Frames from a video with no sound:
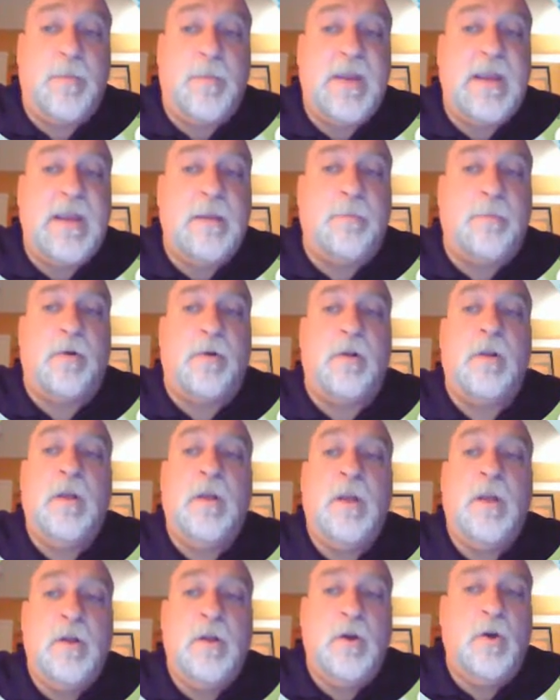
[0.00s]
people
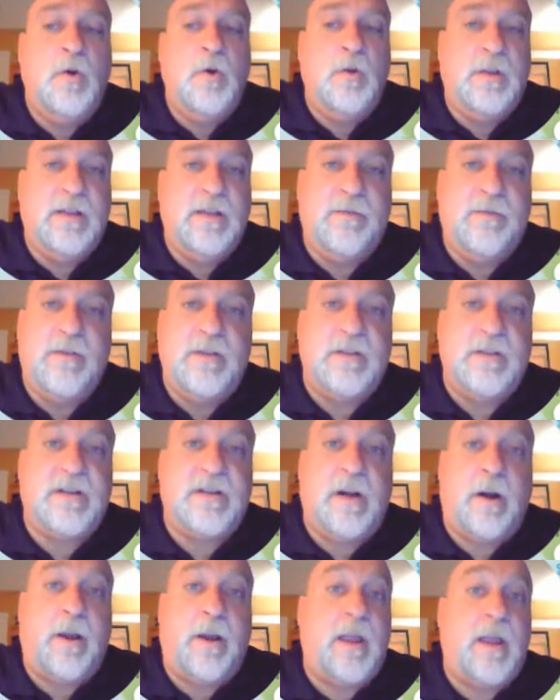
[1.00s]
who live in this
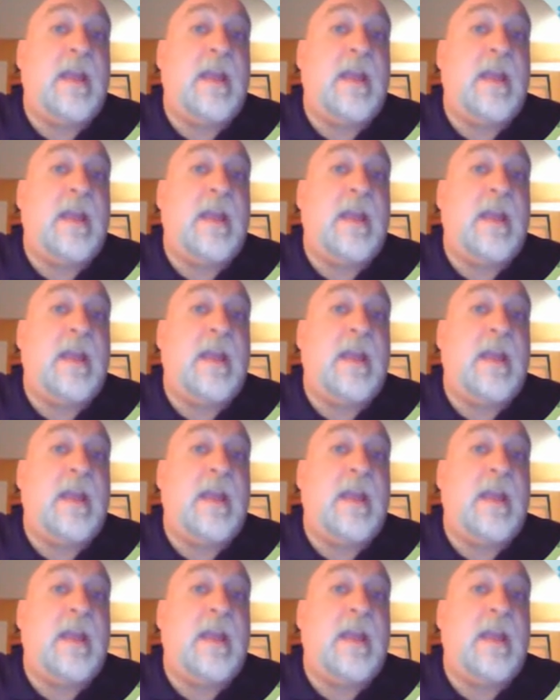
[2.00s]
area